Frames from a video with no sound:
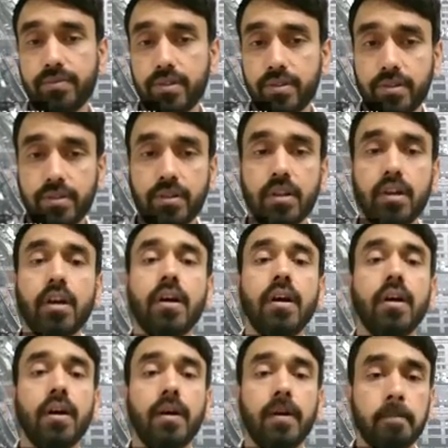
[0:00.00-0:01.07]
for
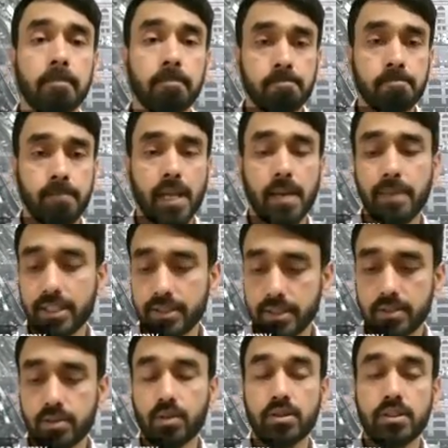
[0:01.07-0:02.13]

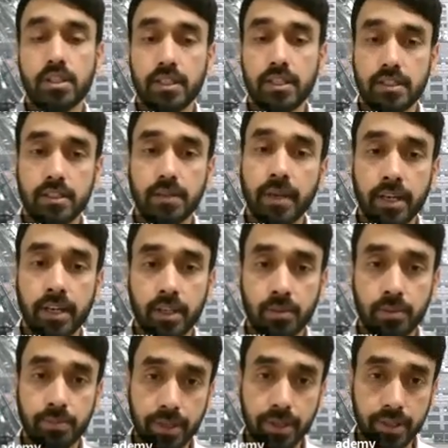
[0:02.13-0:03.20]
MRCS OSCE exam
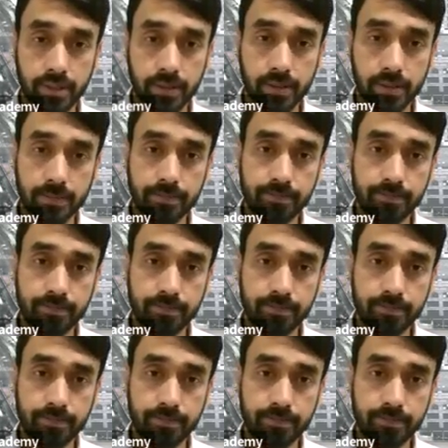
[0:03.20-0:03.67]
anatomy part.